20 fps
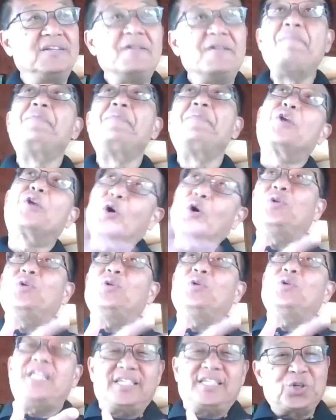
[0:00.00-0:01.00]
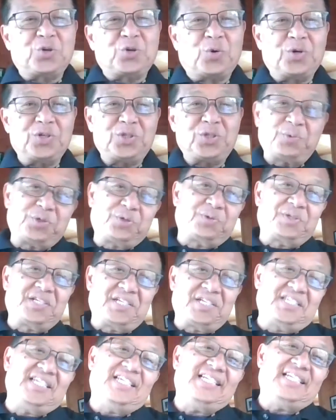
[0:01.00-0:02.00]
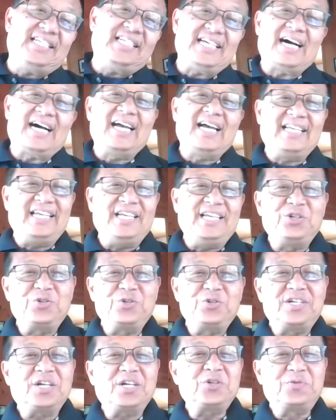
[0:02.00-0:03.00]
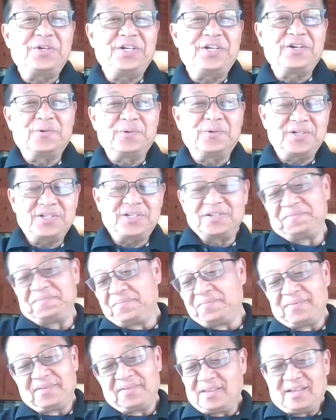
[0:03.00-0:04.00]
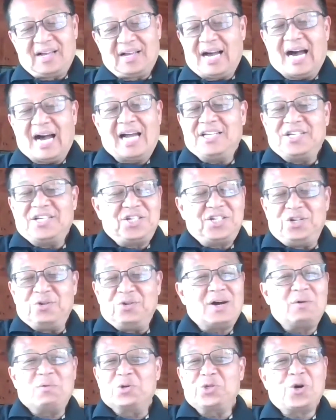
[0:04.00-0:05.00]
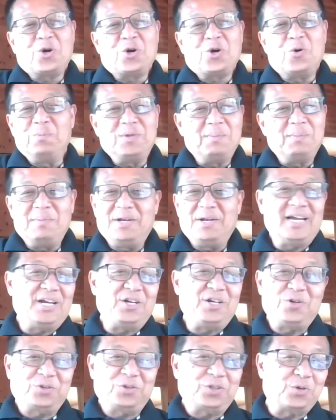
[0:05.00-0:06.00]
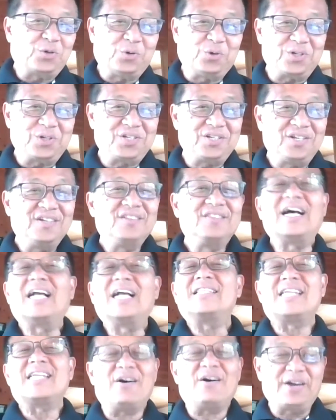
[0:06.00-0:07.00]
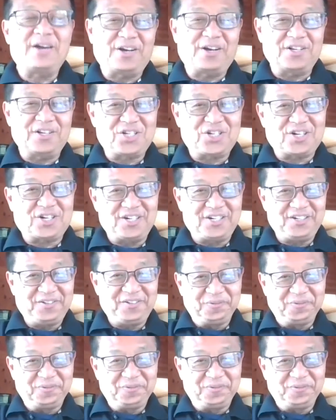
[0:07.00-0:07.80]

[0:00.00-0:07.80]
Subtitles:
said, go take this course, which was a CTI introductory course. I just knew I was home the minute I took the course. That's how I got started.